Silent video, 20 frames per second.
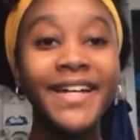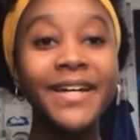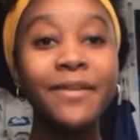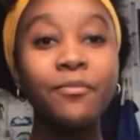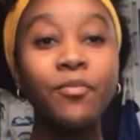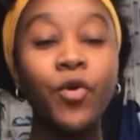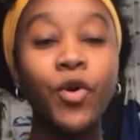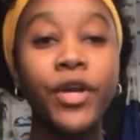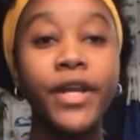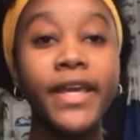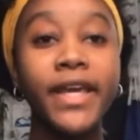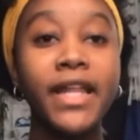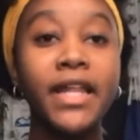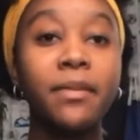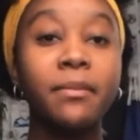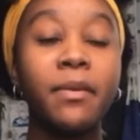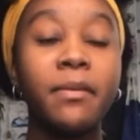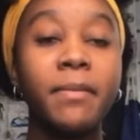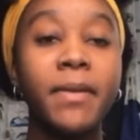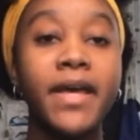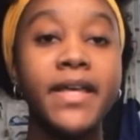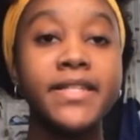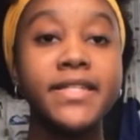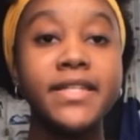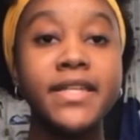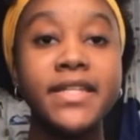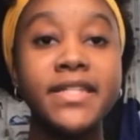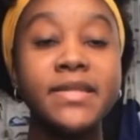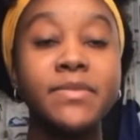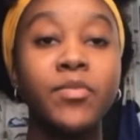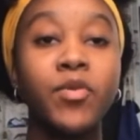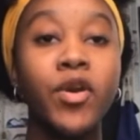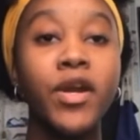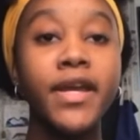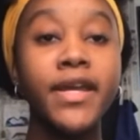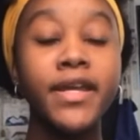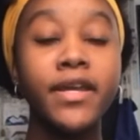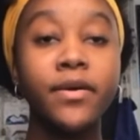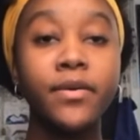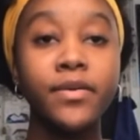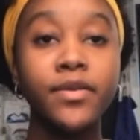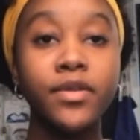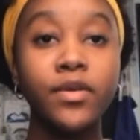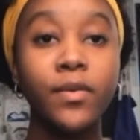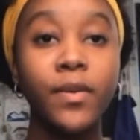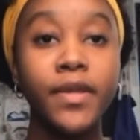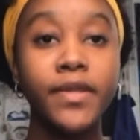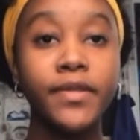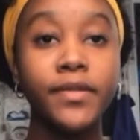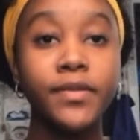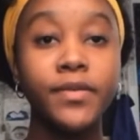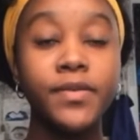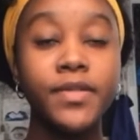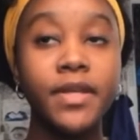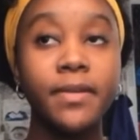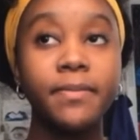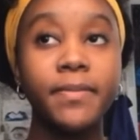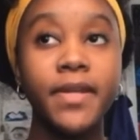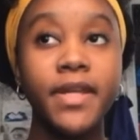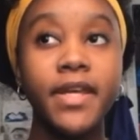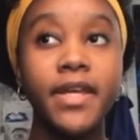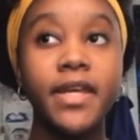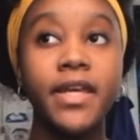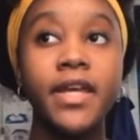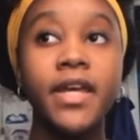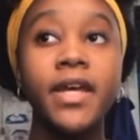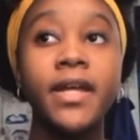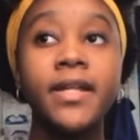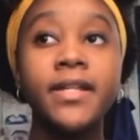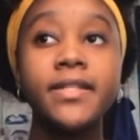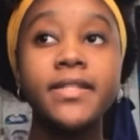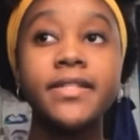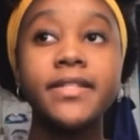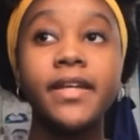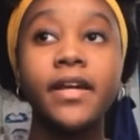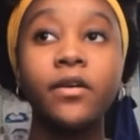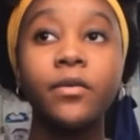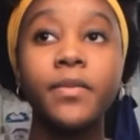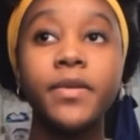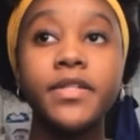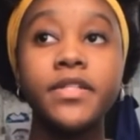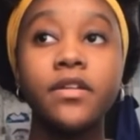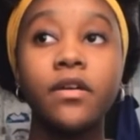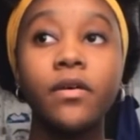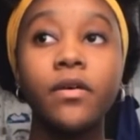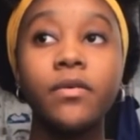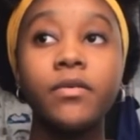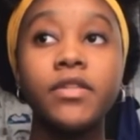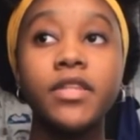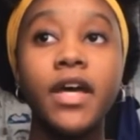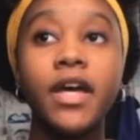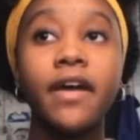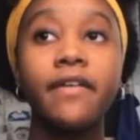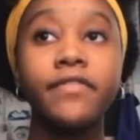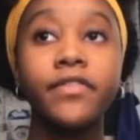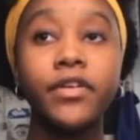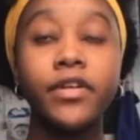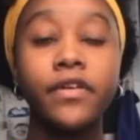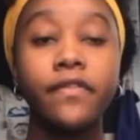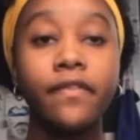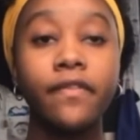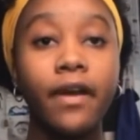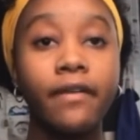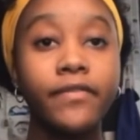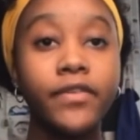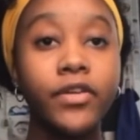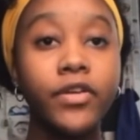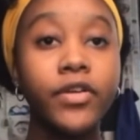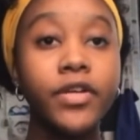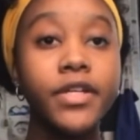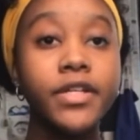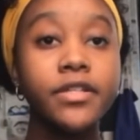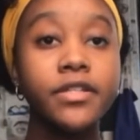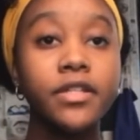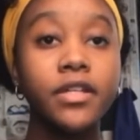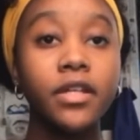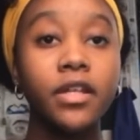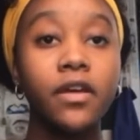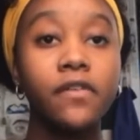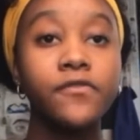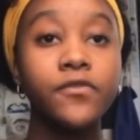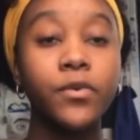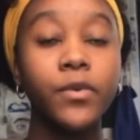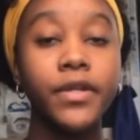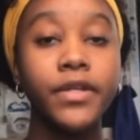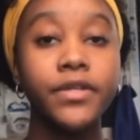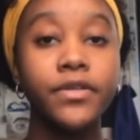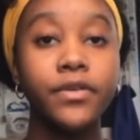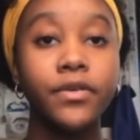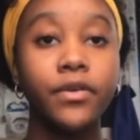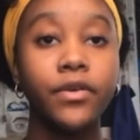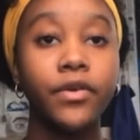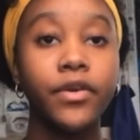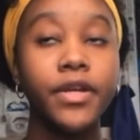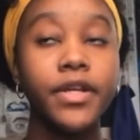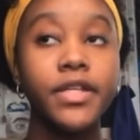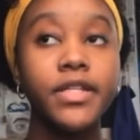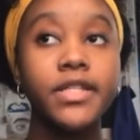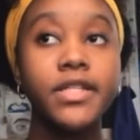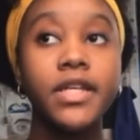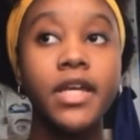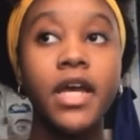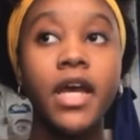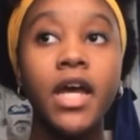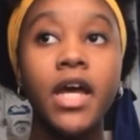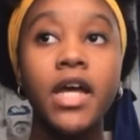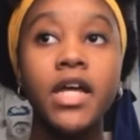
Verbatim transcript: Good morning, LMMS. It's Maria here with your weather news update. Today will be snowy with the high of 35 degrees and a low of 22 degrees.